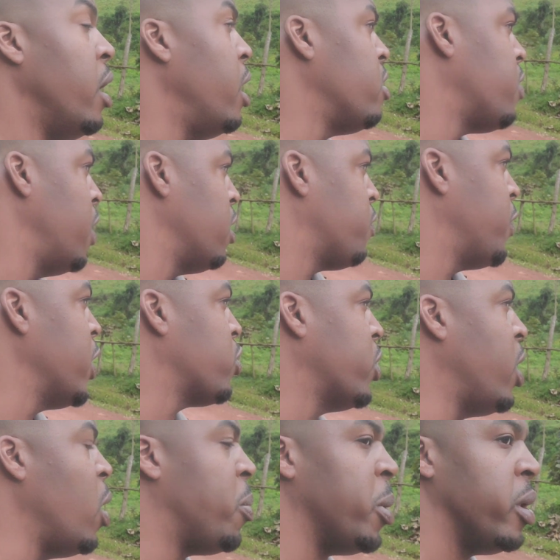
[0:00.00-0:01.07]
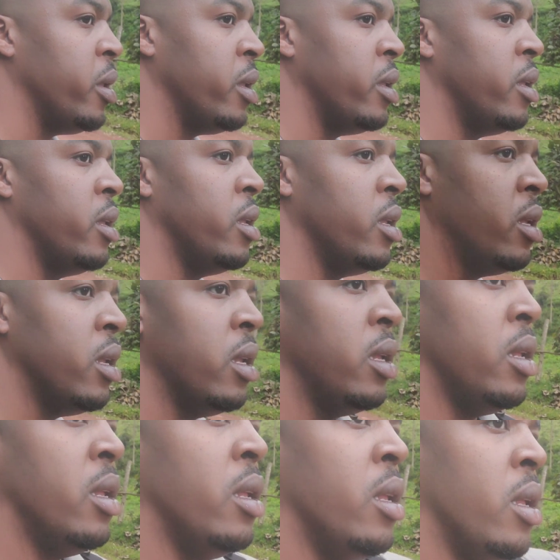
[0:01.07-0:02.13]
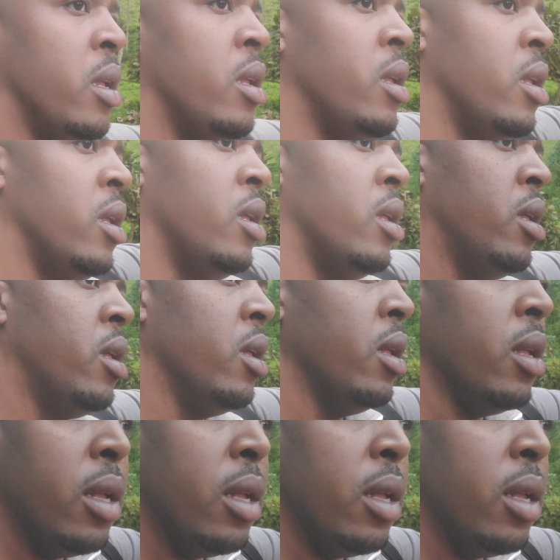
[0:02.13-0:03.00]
Is Fig Tree open? Okay.